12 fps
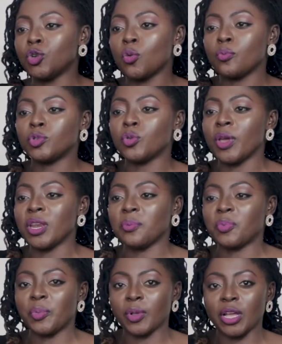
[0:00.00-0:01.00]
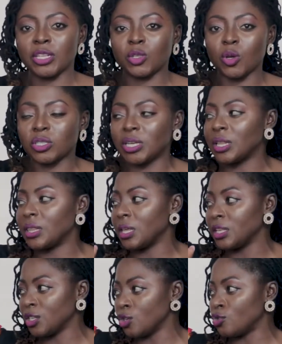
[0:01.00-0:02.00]
know, too many people are touching
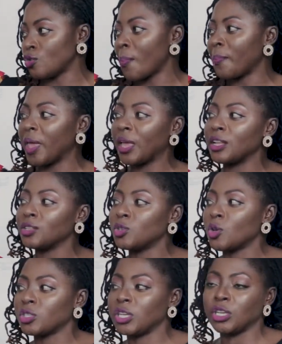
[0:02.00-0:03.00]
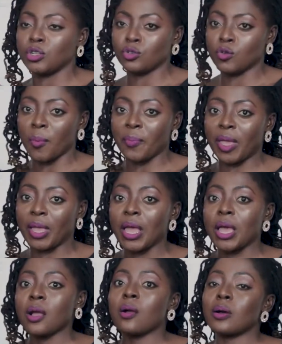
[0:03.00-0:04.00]
things and dropping and touching and dropping.
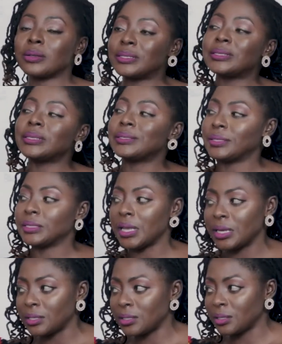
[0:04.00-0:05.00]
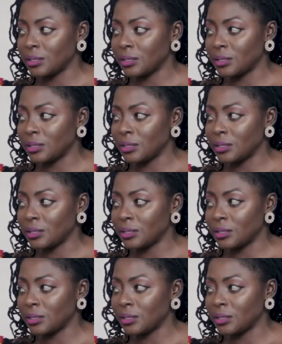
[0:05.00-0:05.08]
Consistent